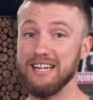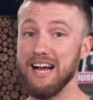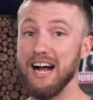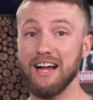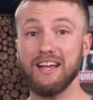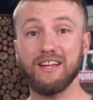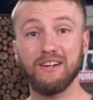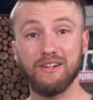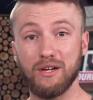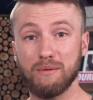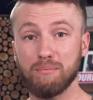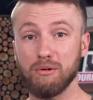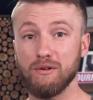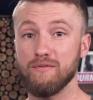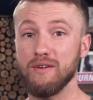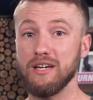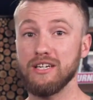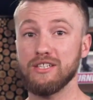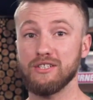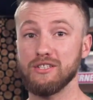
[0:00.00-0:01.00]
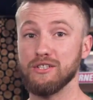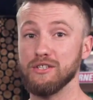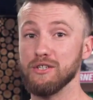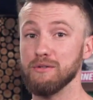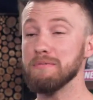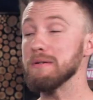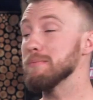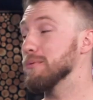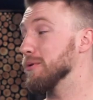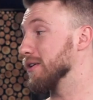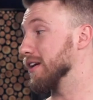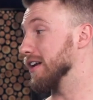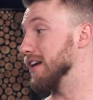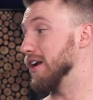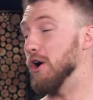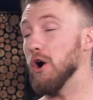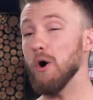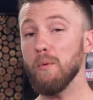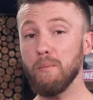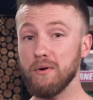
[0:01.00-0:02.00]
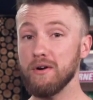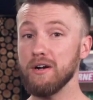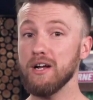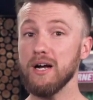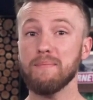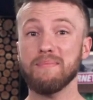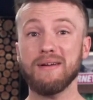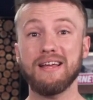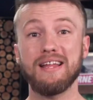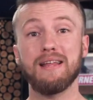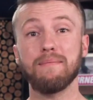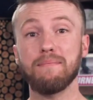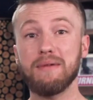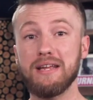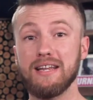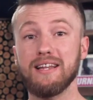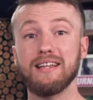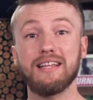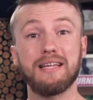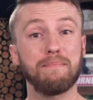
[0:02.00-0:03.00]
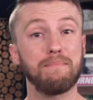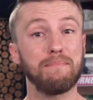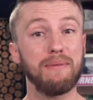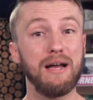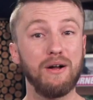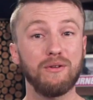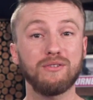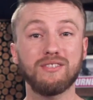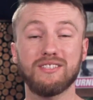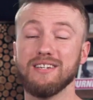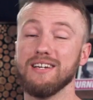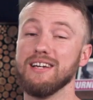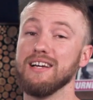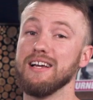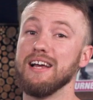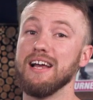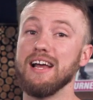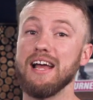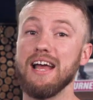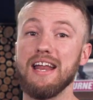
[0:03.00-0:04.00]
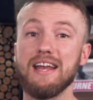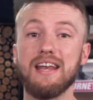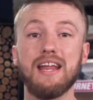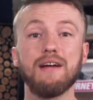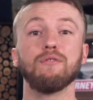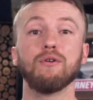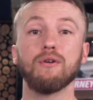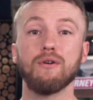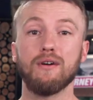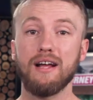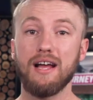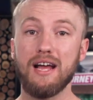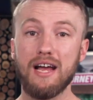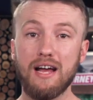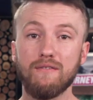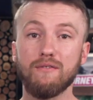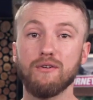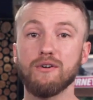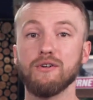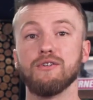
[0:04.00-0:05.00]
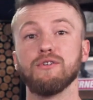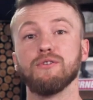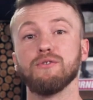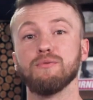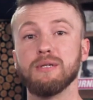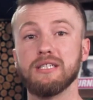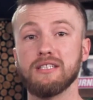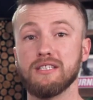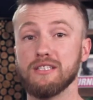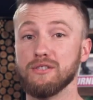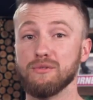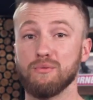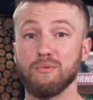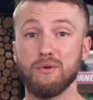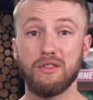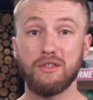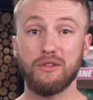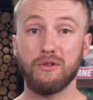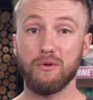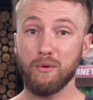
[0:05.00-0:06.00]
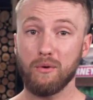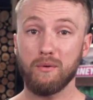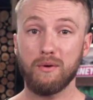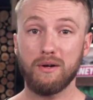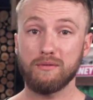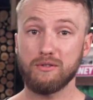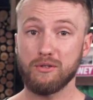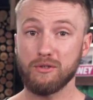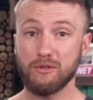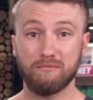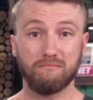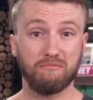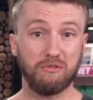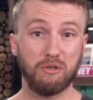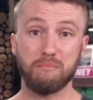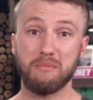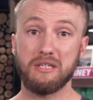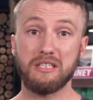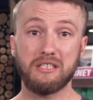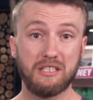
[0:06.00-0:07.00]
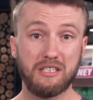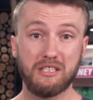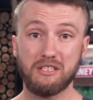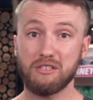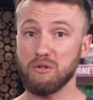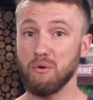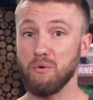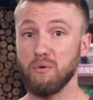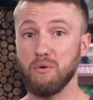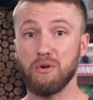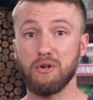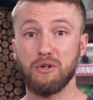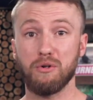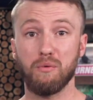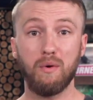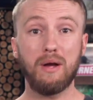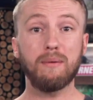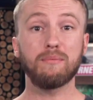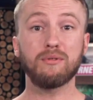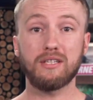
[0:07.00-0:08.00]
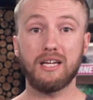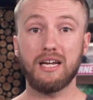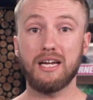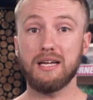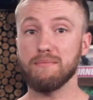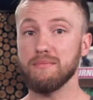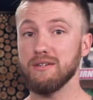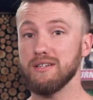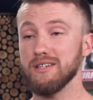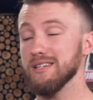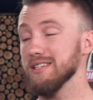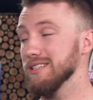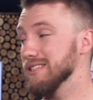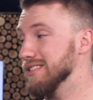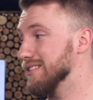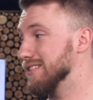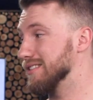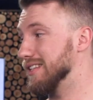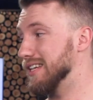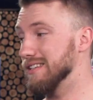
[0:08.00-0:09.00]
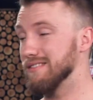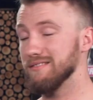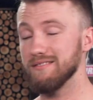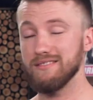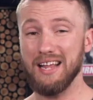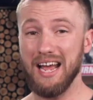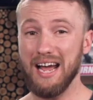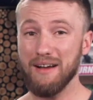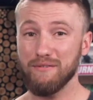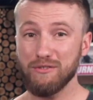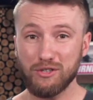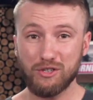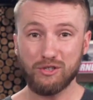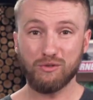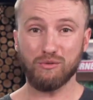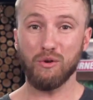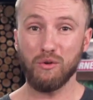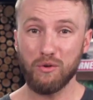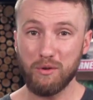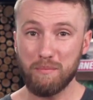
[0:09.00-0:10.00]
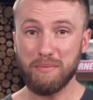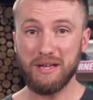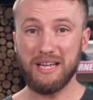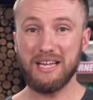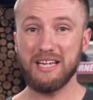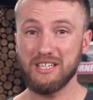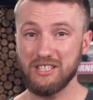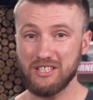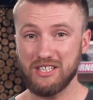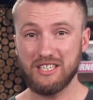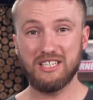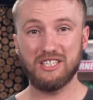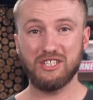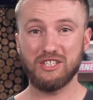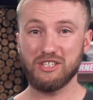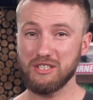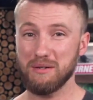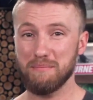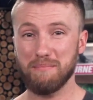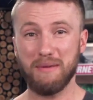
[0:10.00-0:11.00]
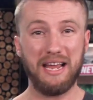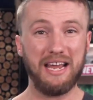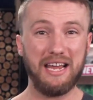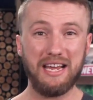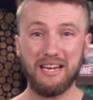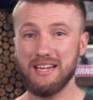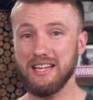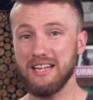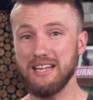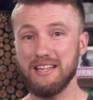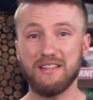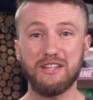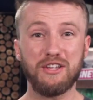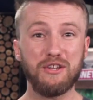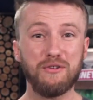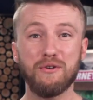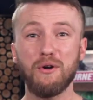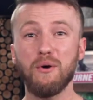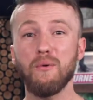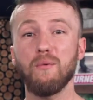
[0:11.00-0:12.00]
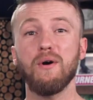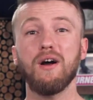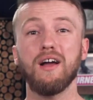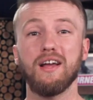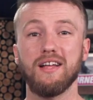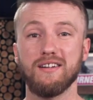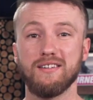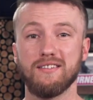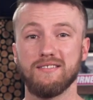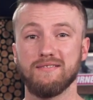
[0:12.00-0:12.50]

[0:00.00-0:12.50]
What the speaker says: not gonna look professional. People are gonna open it up and immediately bounce and never ever do business with your business or your website because they have to scroll and pinch and it's just a pain in the you know what.